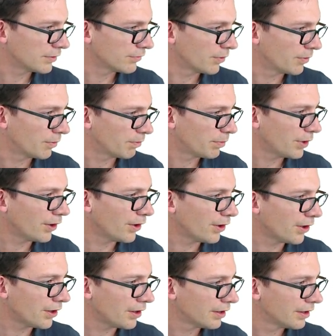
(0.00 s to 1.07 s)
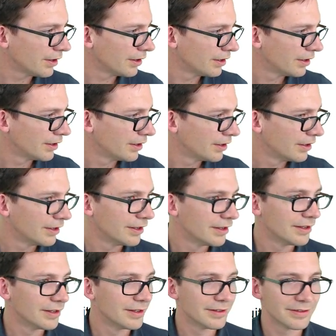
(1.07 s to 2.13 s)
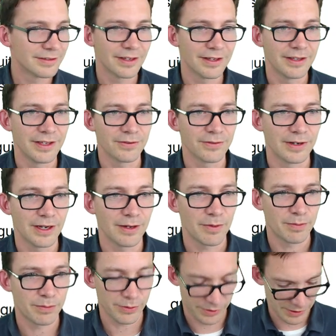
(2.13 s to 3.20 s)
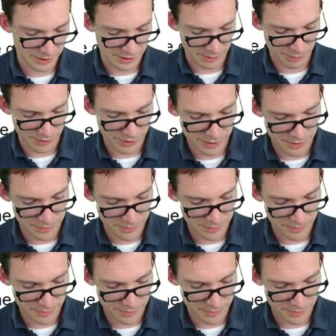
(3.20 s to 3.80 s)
Paul, said this one, let me put this up here.